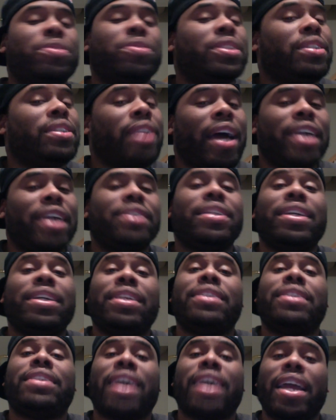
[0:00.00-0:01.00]
It was a nice,
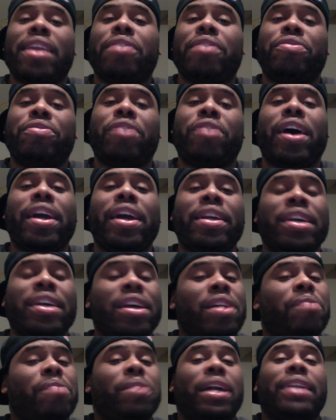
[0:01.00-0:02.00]
entertaining fight,
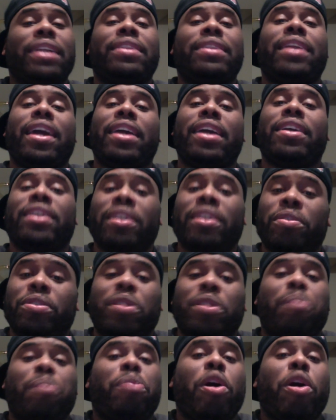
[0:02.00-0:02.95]
but I think it was a